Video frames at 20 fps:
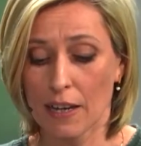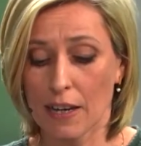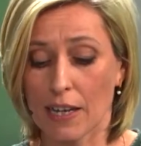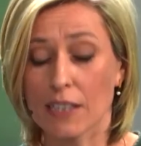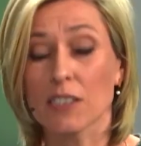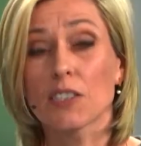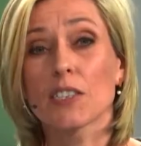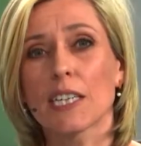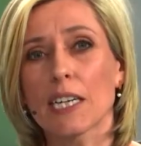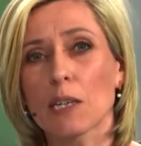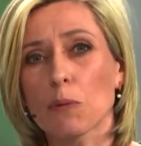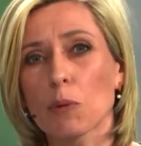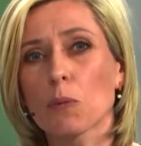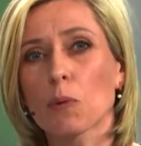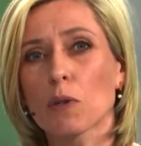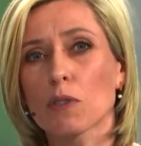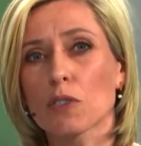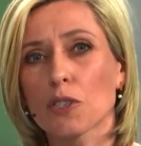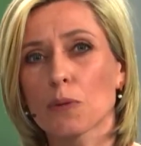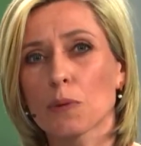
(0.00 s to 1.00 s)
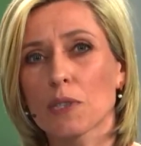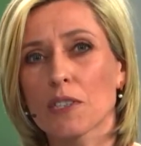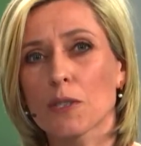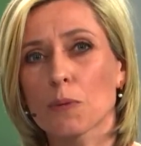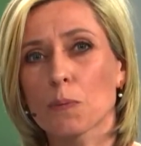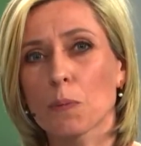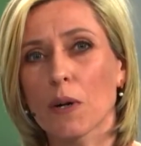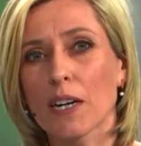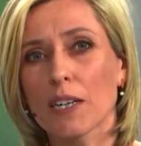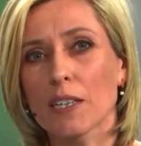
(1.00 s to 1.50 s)
And today we want to
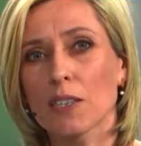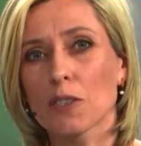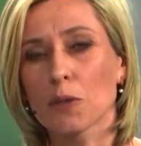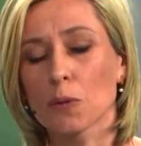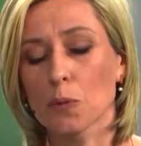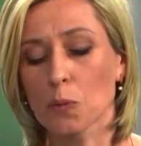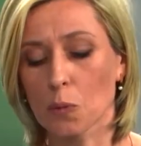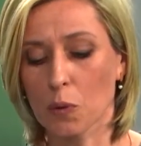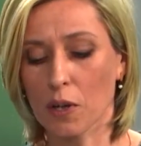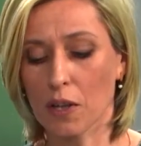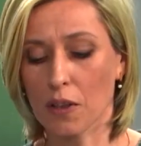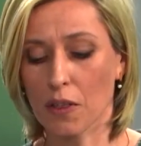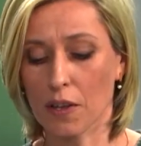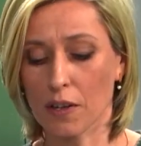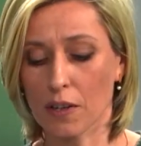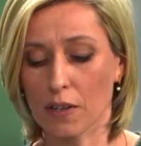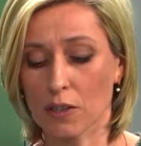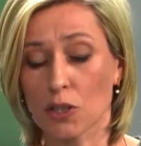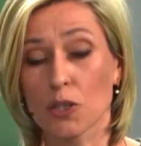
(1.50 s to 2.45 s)
inspire you with uh,